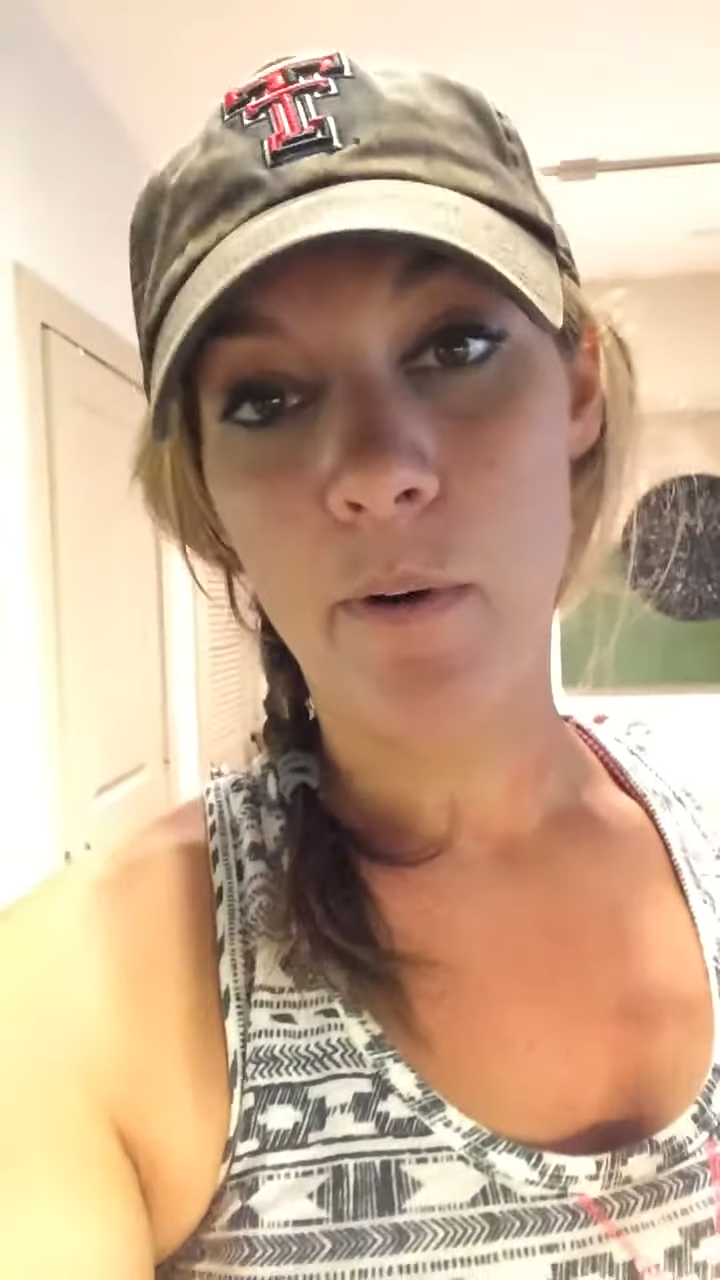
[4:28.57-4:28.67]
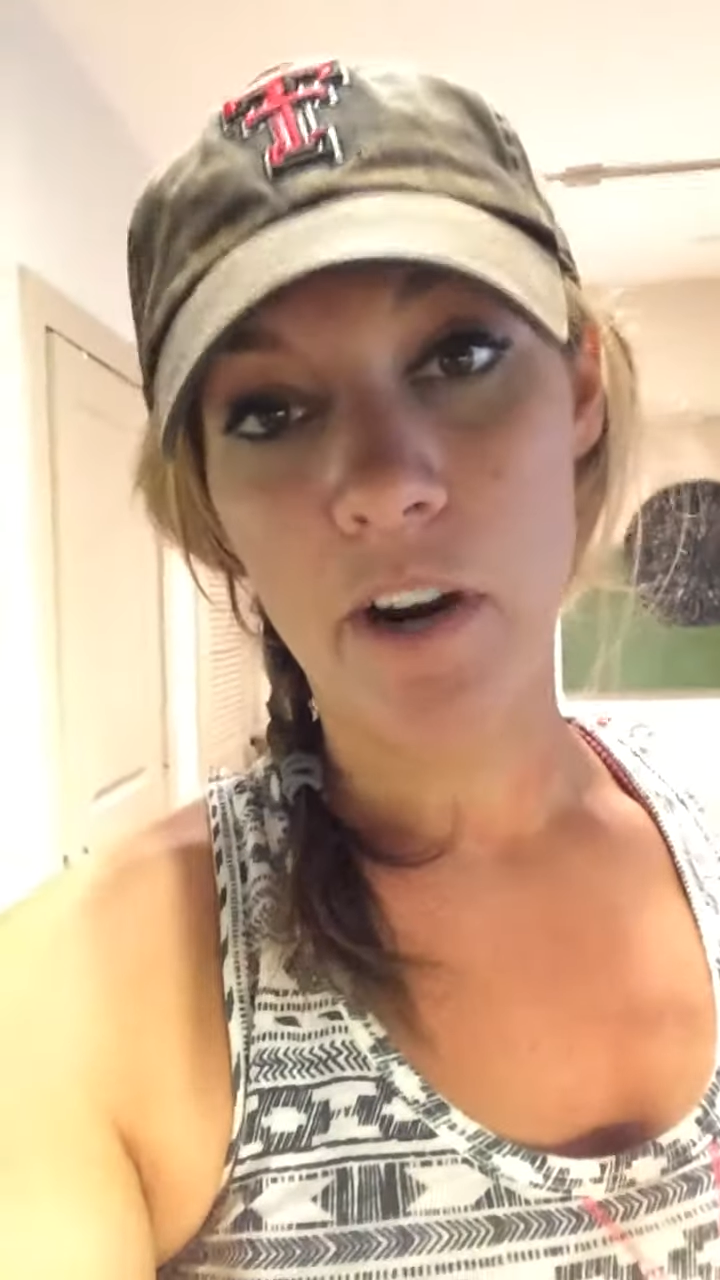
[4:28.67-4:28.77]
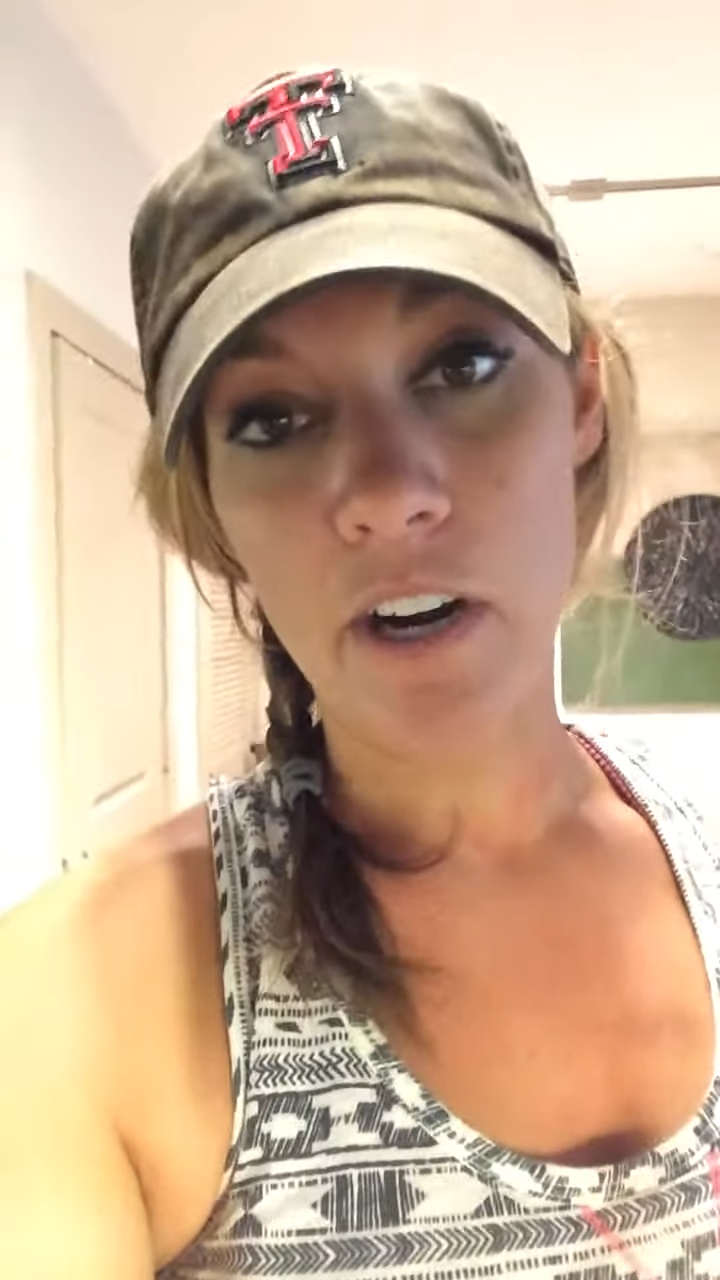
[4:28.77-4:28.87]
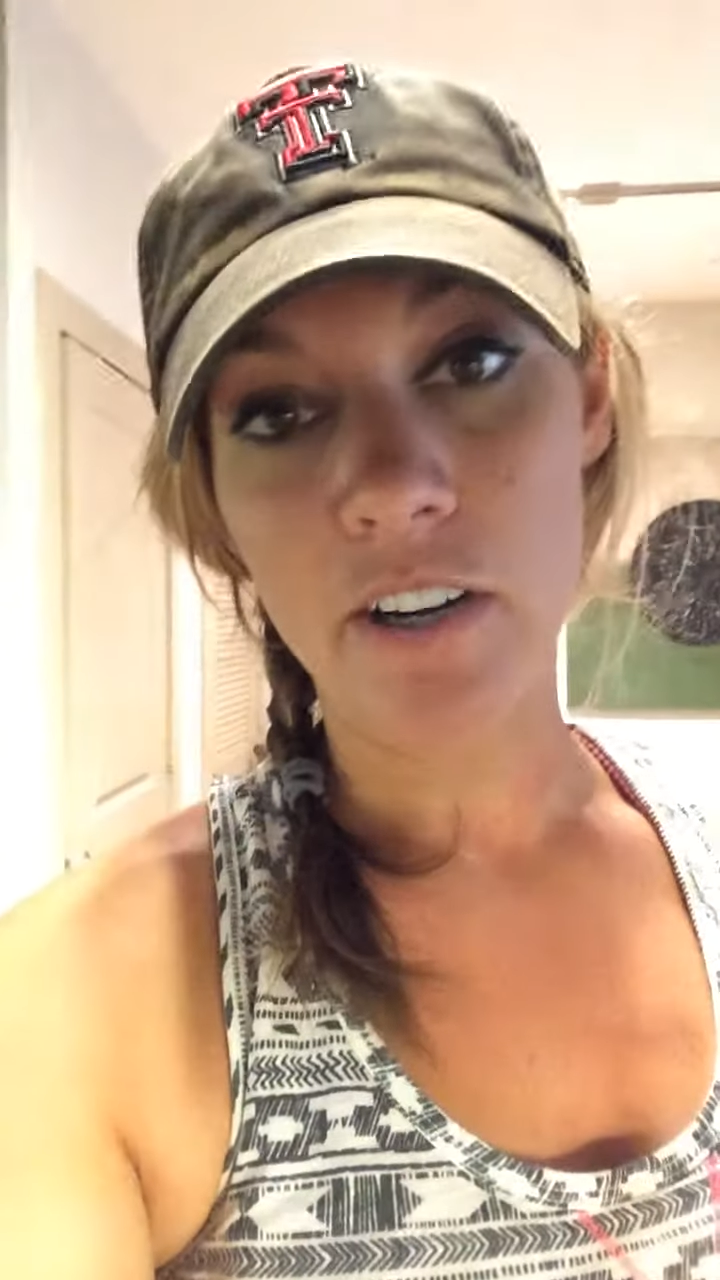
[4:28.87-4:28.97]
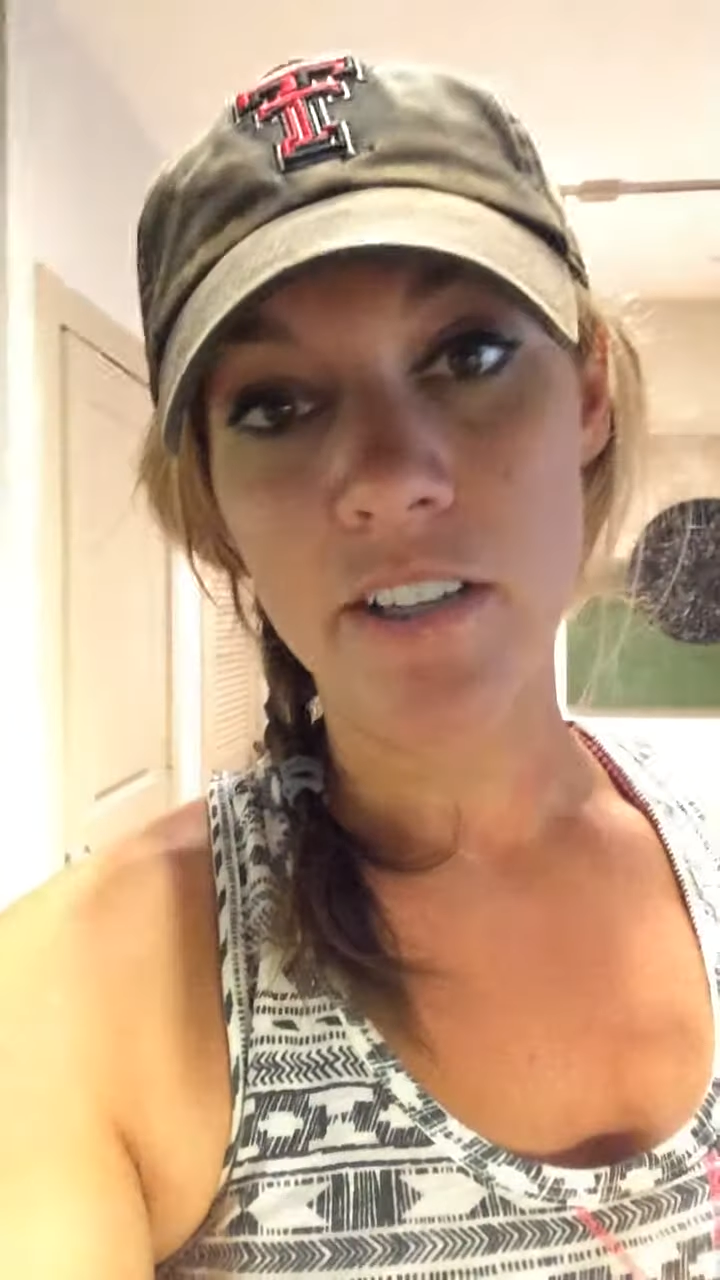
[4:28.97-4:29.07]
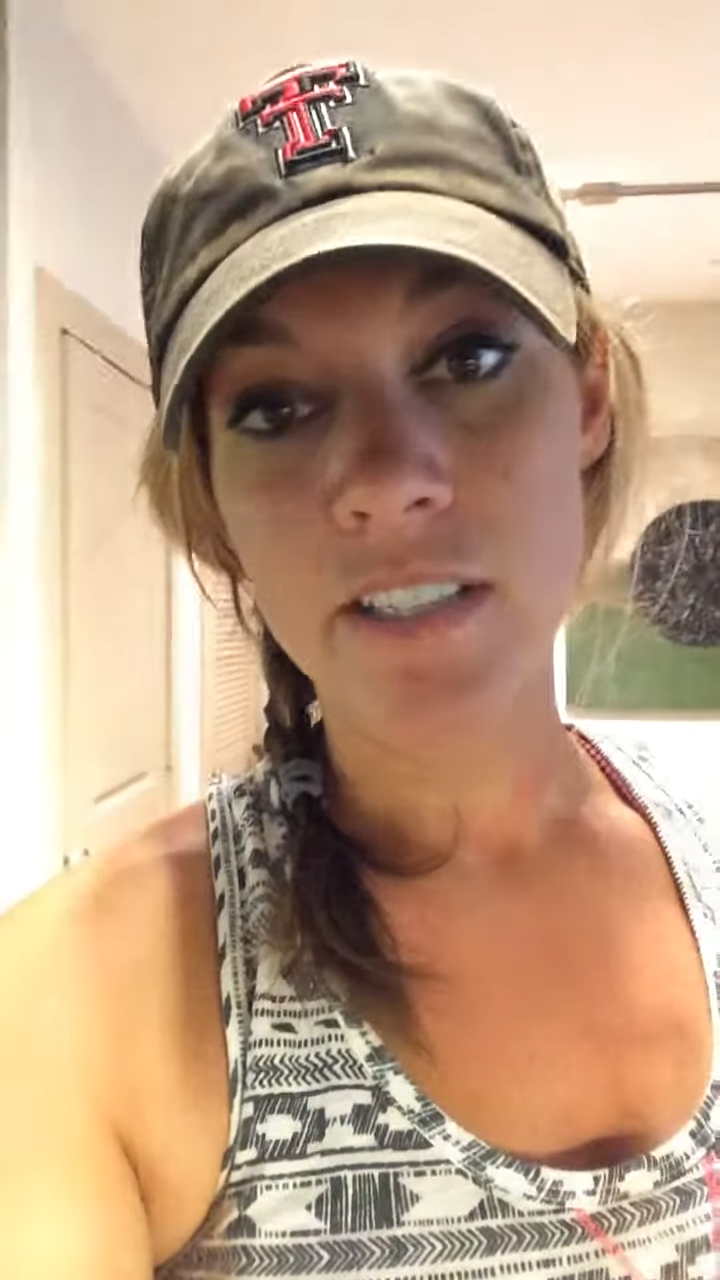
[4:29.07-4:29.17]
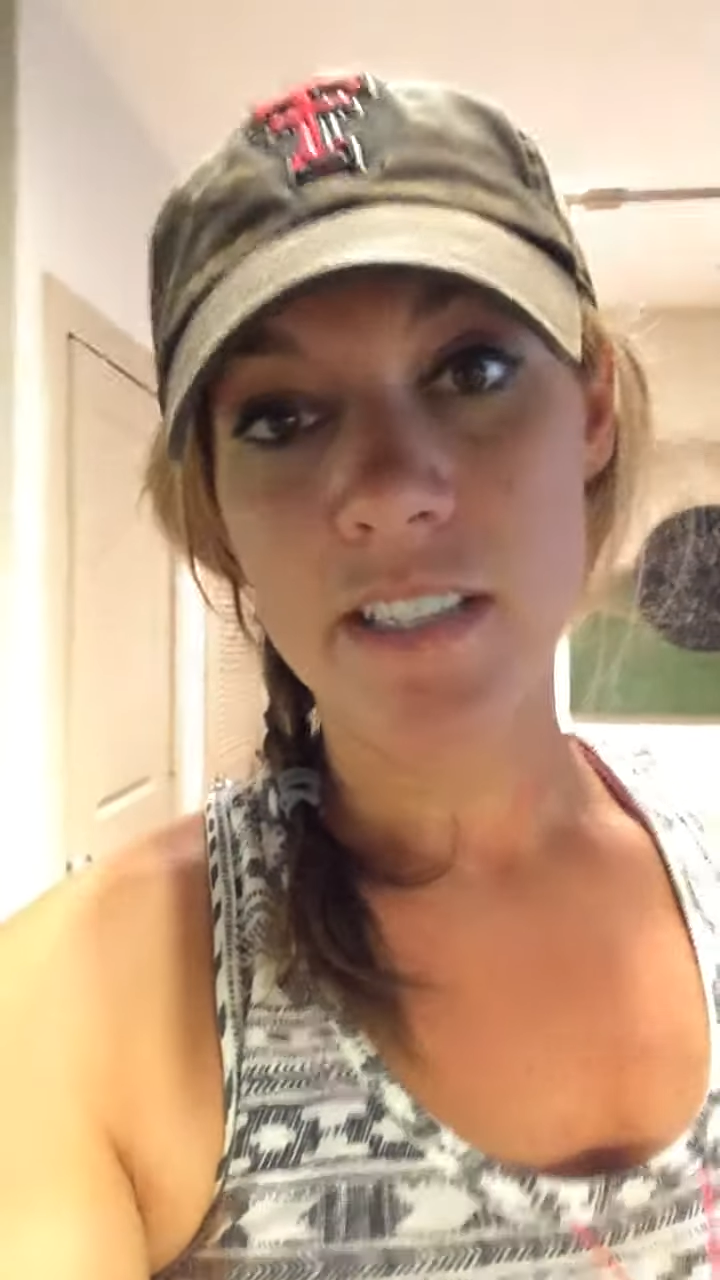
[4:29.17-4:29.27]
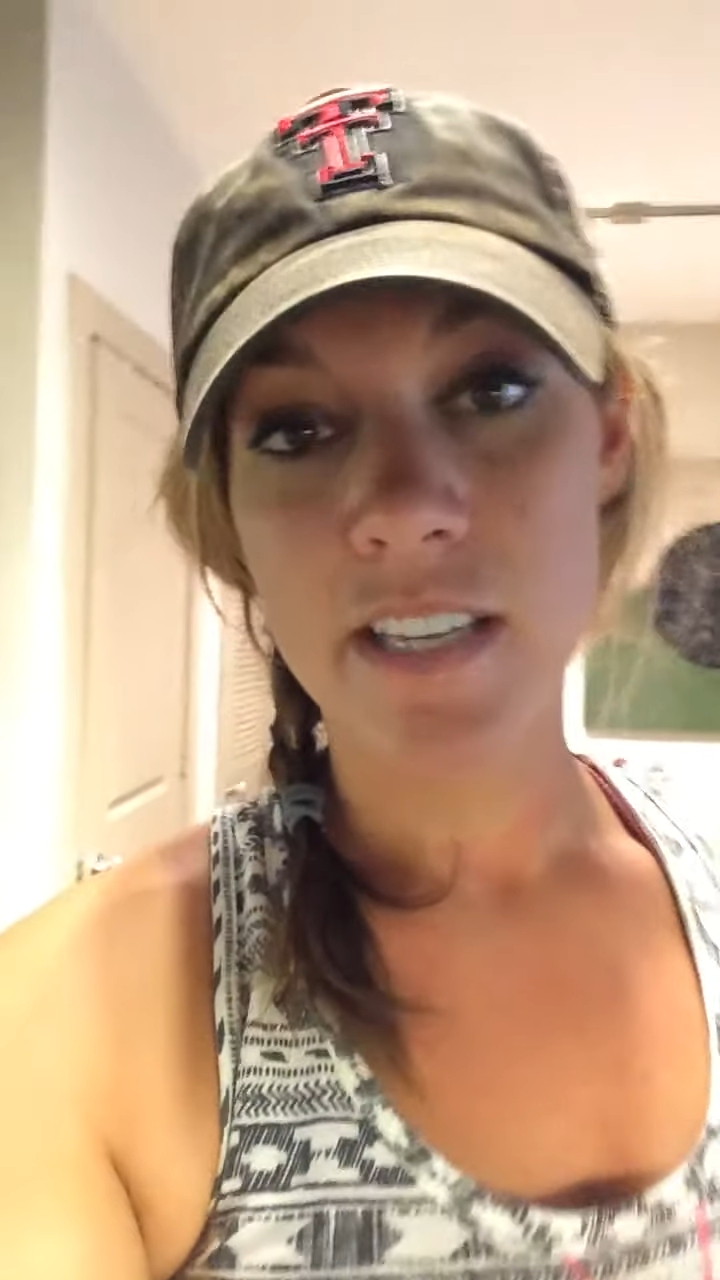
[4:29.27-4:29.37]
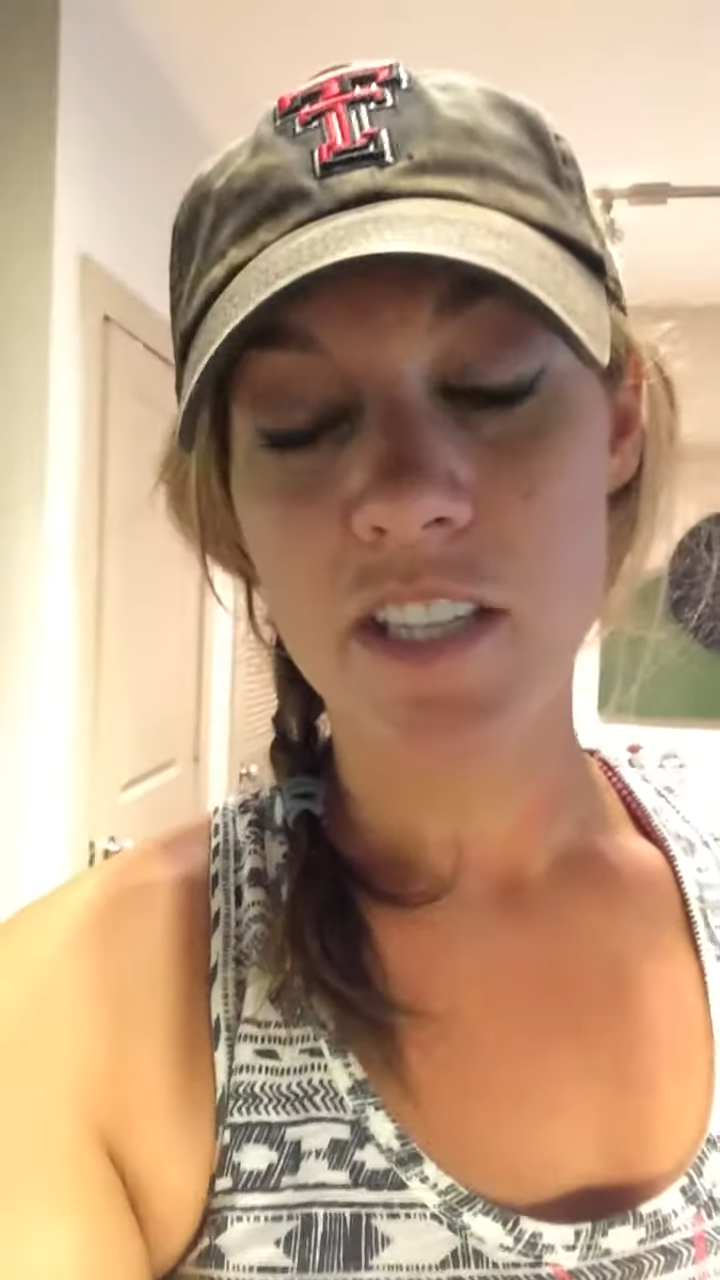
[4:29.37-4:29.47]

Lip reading: parts.